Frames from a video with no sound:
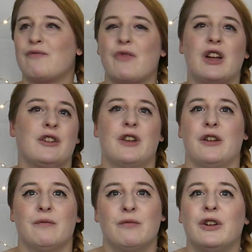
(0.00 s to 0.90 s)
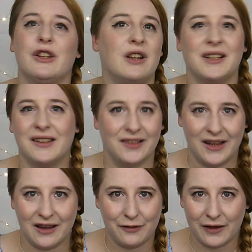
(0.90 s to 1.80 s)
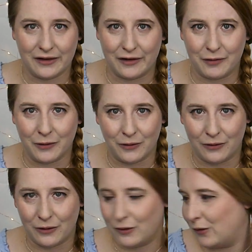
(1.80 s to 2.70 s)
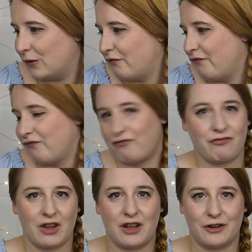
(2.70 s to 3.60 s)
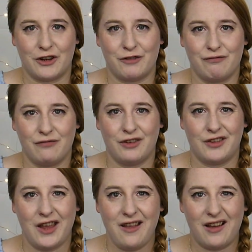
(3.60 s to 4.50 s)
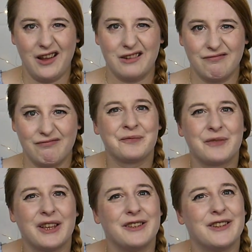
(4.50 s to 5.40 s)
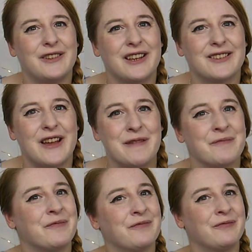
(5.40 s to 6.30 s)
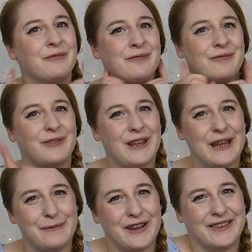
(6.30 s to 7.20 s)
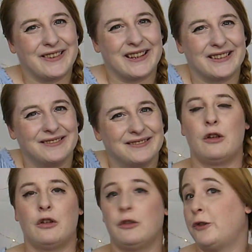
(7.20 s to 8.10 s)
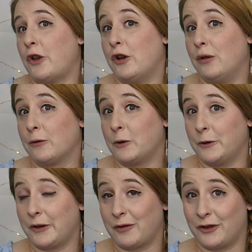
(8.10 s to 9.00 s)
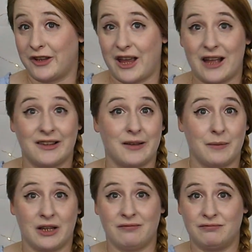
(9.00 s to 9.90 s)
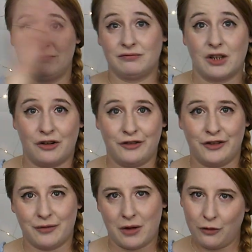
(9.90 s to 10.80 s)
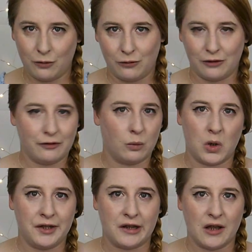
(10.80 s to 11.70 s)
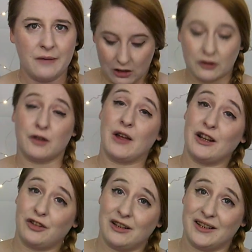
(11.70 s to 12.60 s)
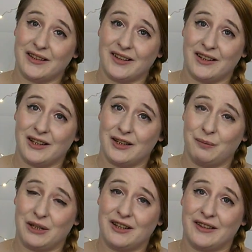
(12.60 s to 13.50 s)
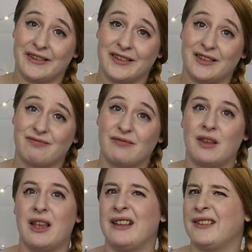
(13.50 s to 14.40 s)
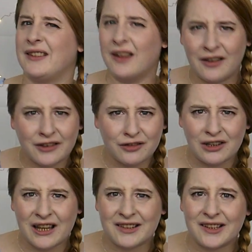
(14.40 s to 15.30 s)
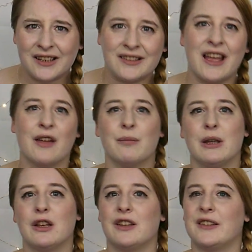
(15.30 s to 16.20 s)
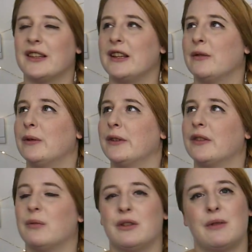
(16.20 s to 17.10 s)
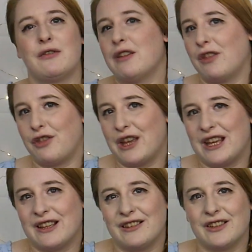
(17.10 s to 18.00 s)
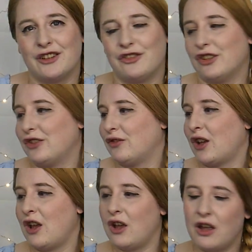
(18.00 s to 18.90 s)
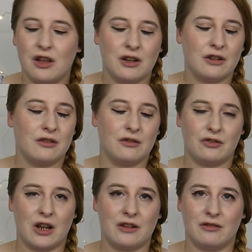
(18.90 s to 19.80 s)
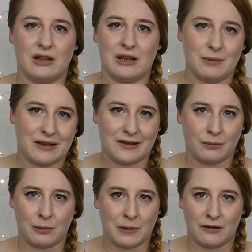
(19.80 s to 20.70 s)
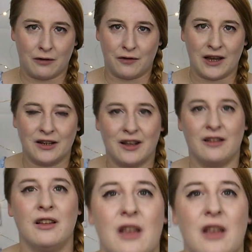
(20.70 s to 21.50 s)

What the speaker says: I don't know, what you'd like to see at a festival, or I don't know, just say hi. Until next time, keep dancing. So of course I've got to add something onto my wall of wonder. So I've actually decided, because it's dance related and because it was one of my favourite things, and just generally because I'm a bit of a fangirl,